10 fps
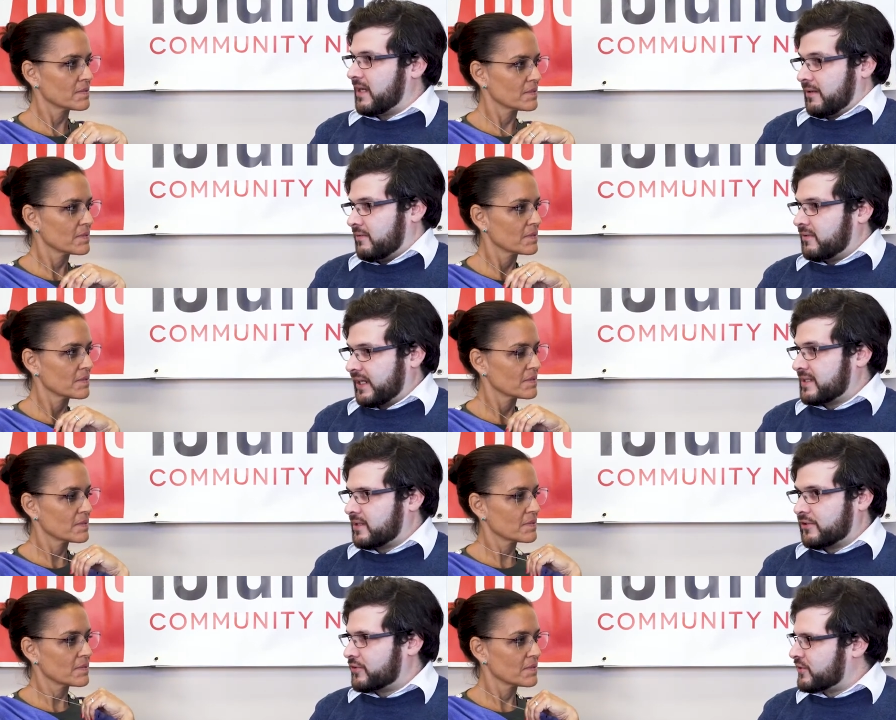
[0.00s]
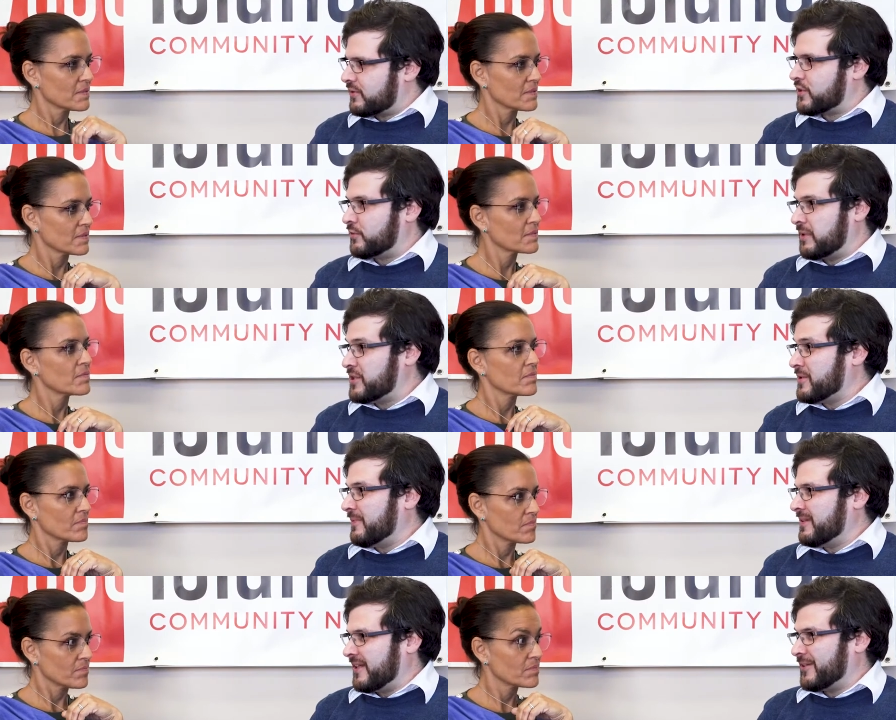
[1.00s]
Speaker 1: and like I said, there's no digital media
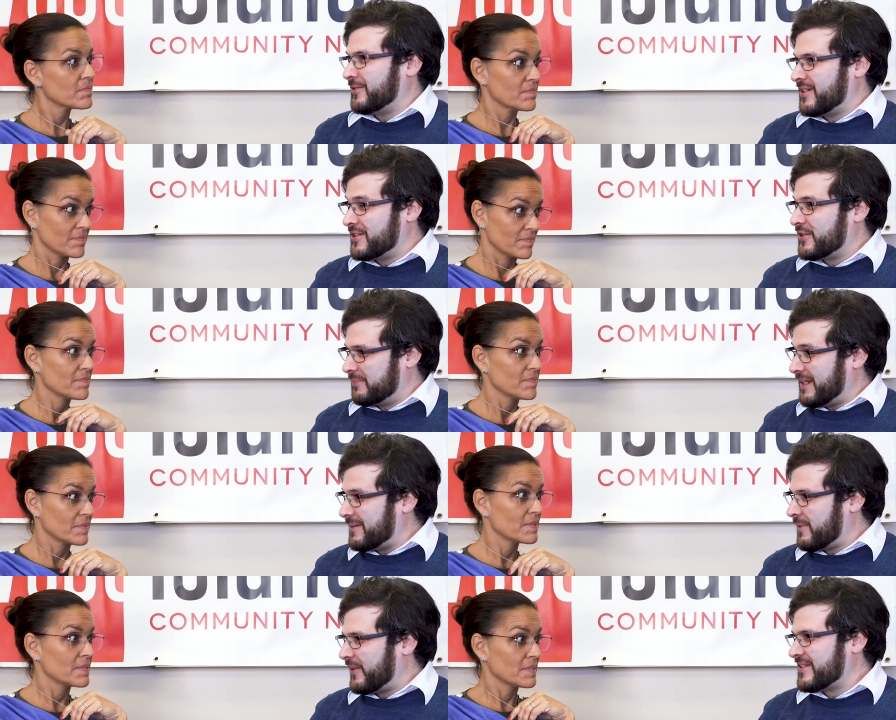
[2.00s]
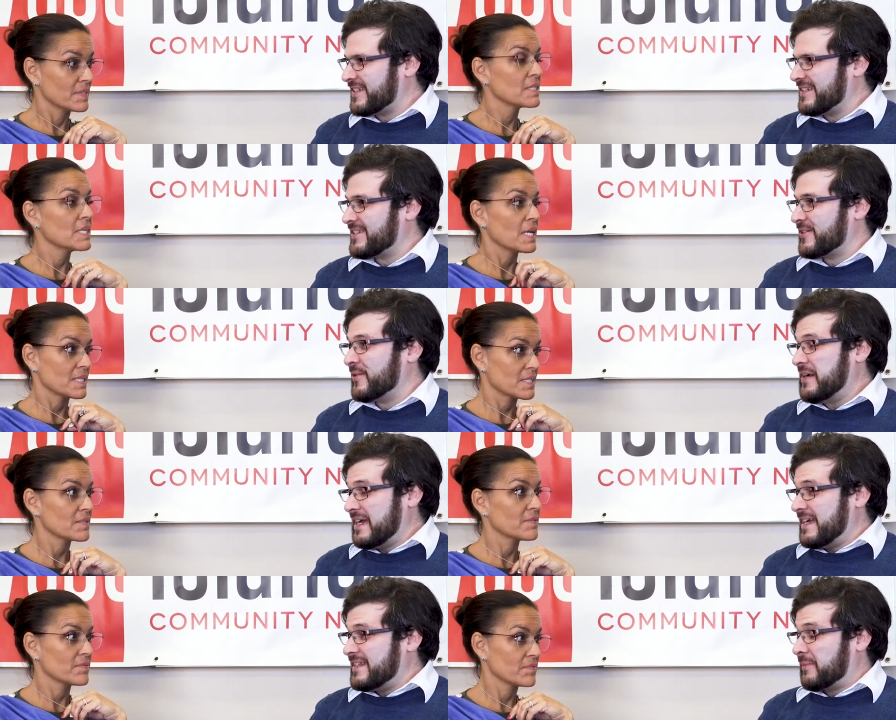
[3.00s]
digital, digital media policy, so yes.
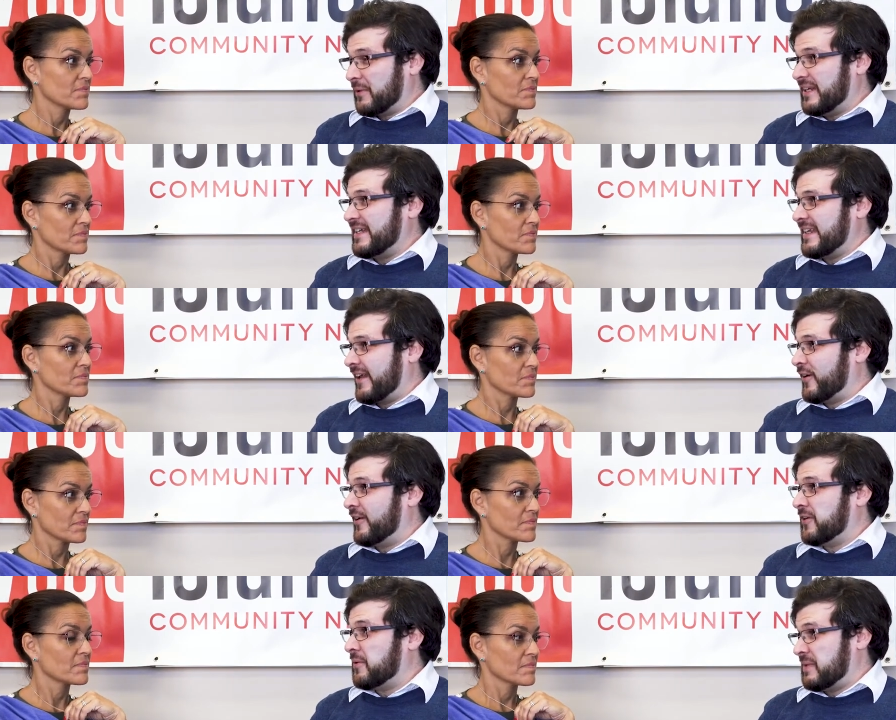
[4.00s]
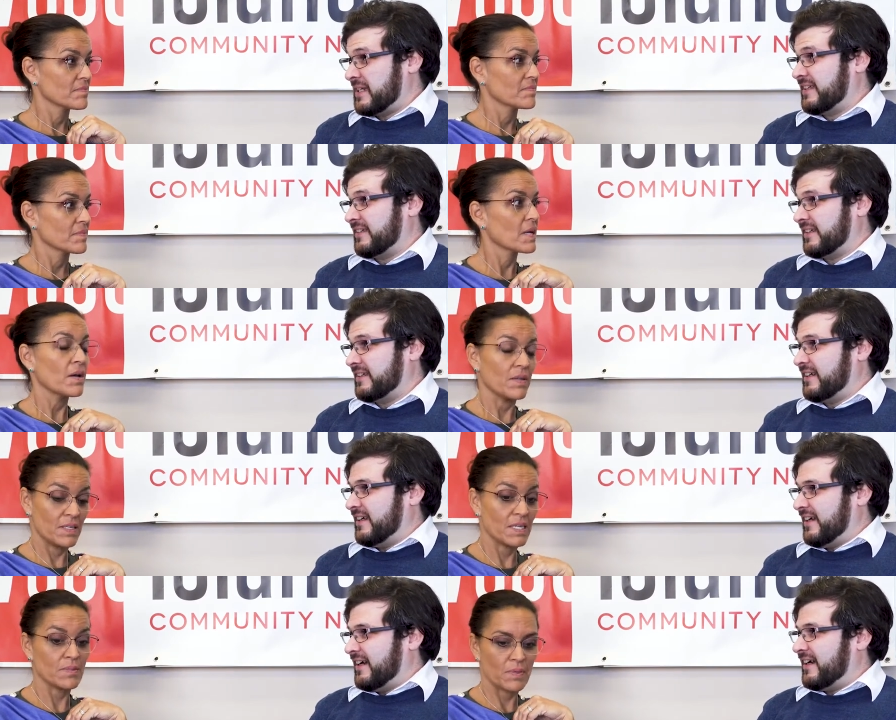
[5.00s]
something we need to get on immediately.
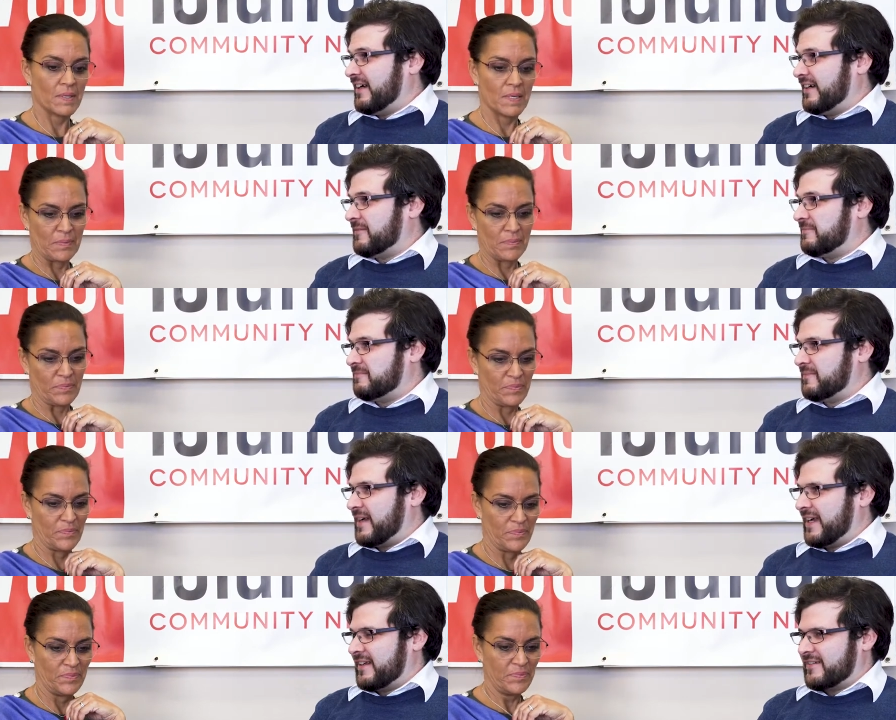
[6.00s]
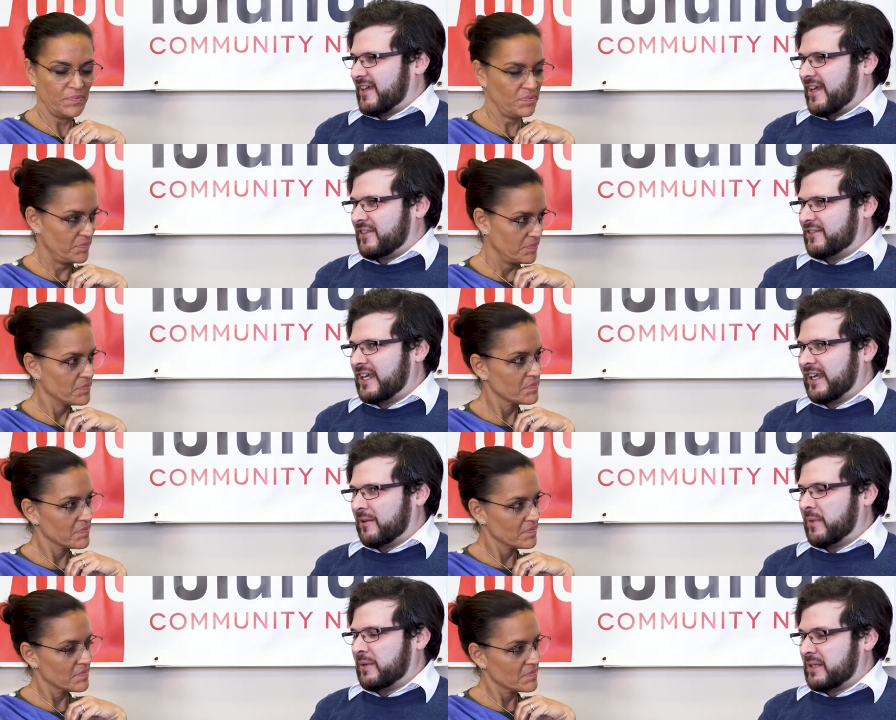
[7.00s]
Speaker 2: Desperately. Um, and
Speaker 1: I think
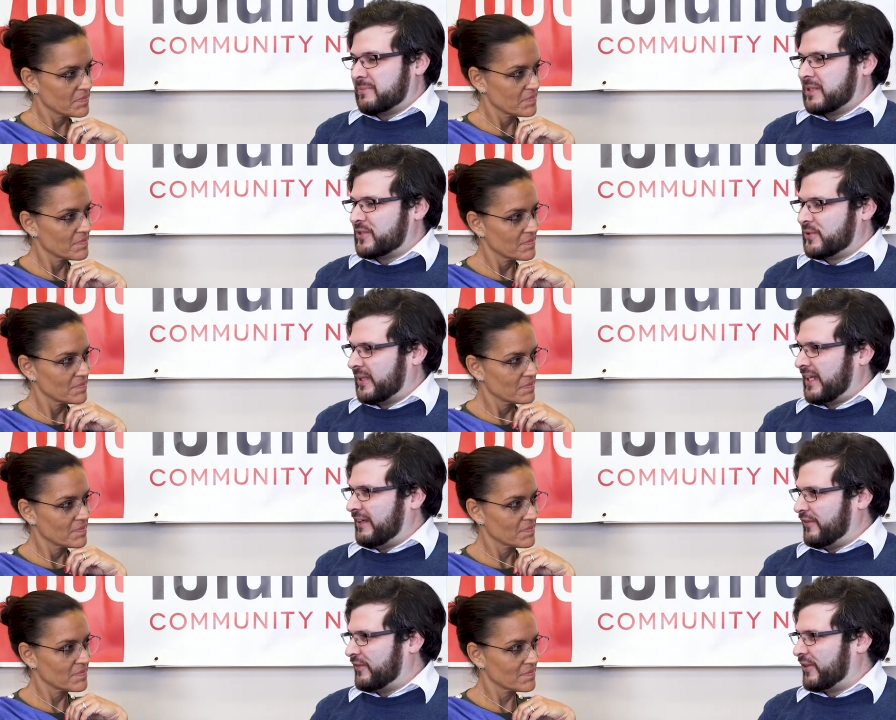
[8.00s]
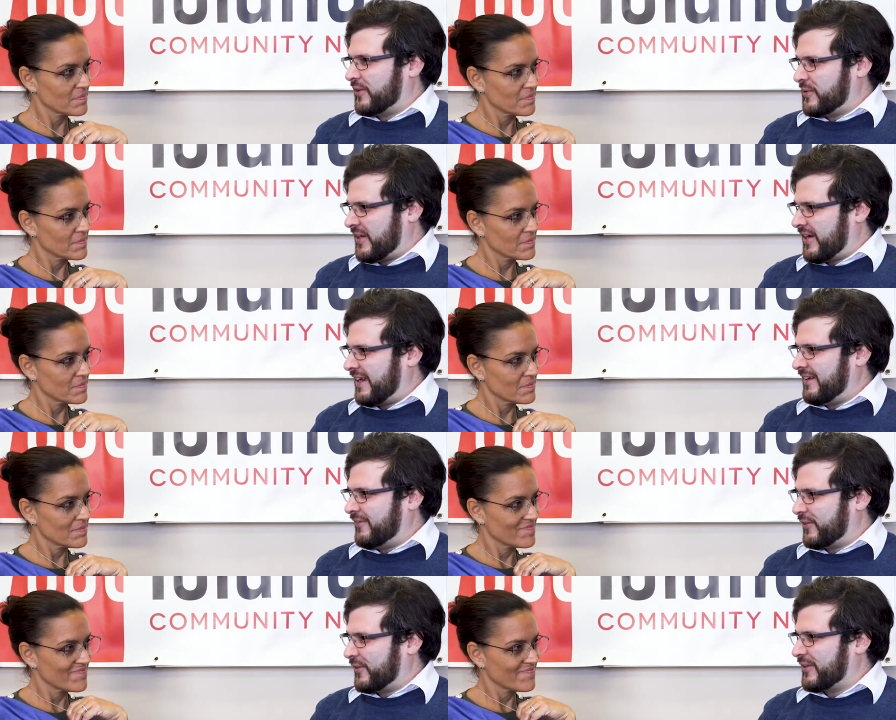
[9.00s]
it might be a bit too late for you and I
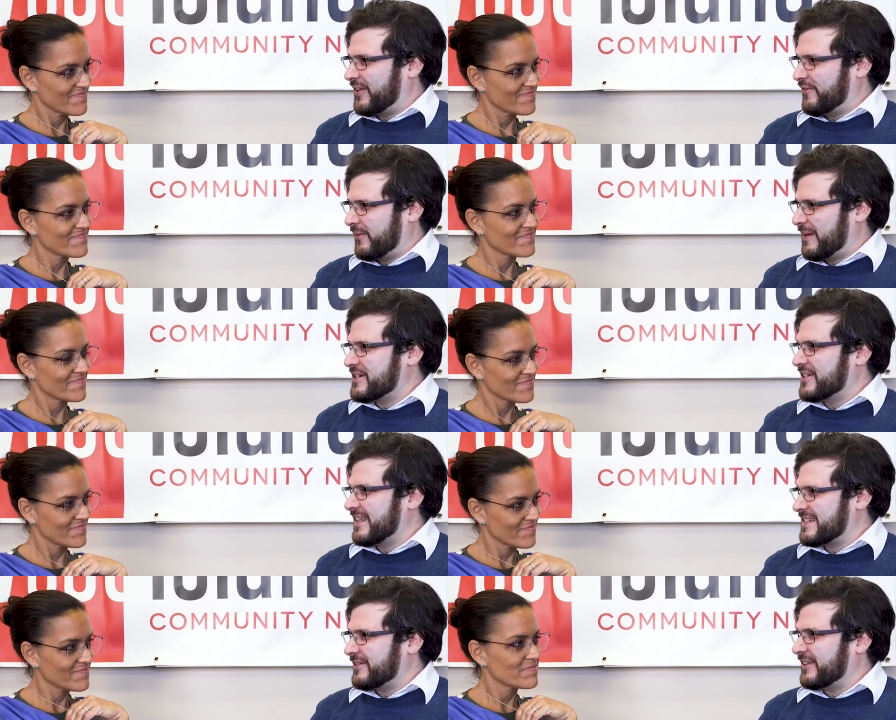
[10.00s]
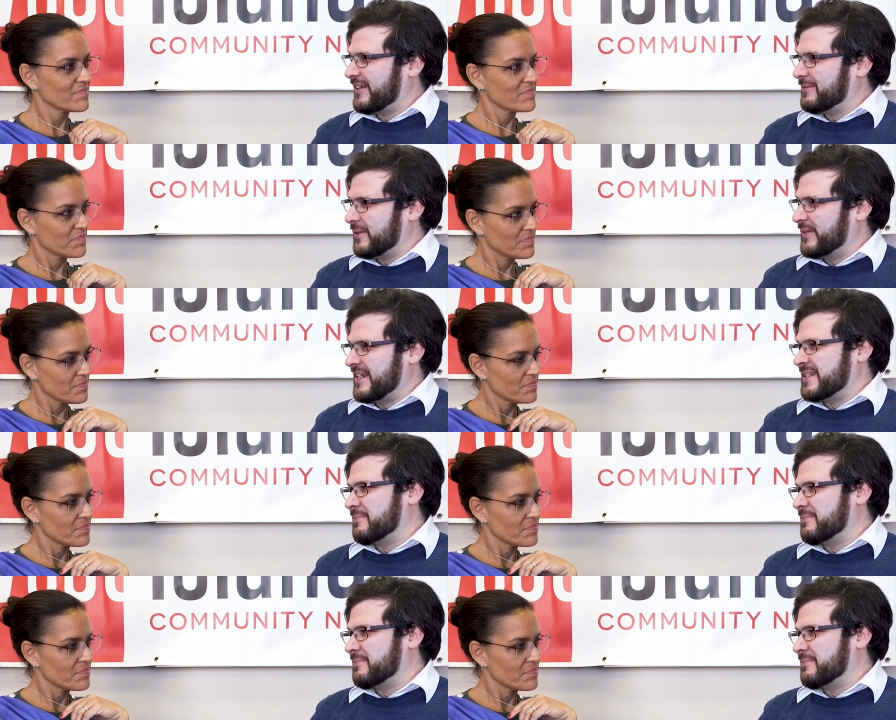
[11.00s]
for the information that's out there, but we need